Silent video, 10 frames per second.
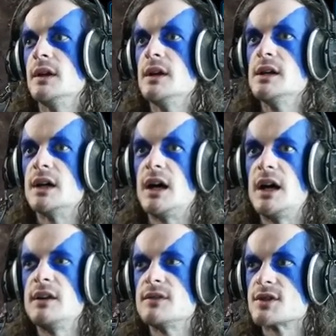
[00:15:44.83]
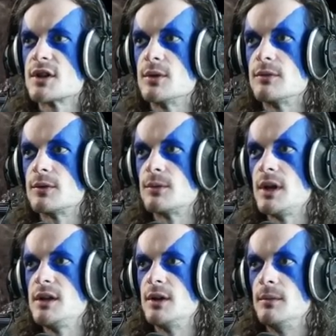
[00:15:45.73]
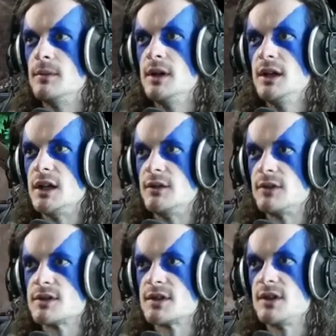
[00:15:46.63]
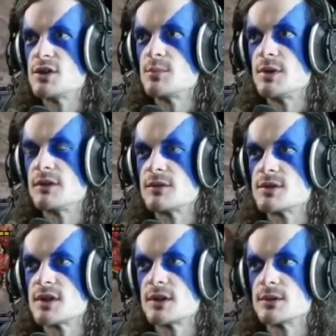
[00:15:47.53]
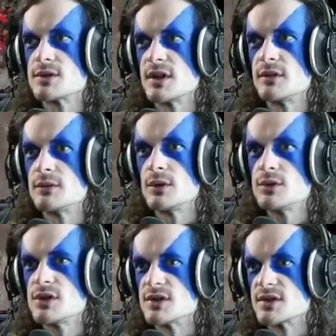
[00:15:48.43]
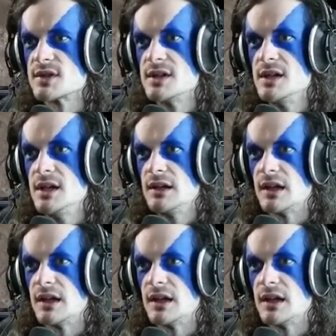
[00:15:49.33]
Hive is going for Reynor. Infestation pit for Serral. Seven roaches. And